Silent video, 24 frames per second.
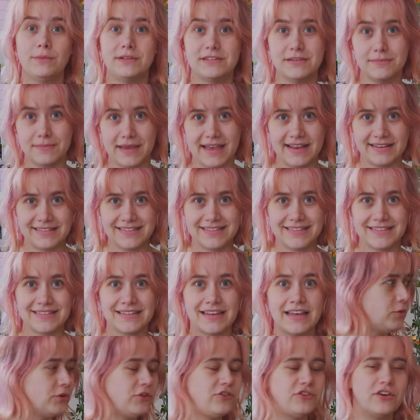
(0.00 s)
is a
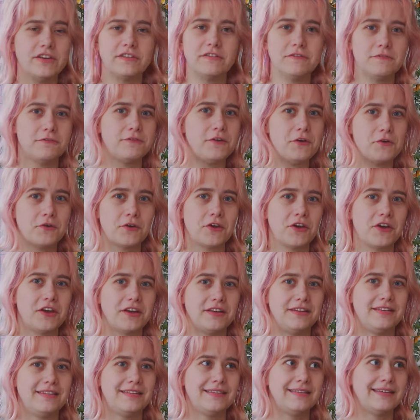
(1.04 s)
mess, which doesn't feel
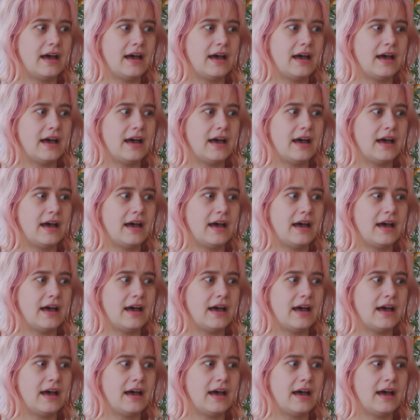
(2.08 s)
good.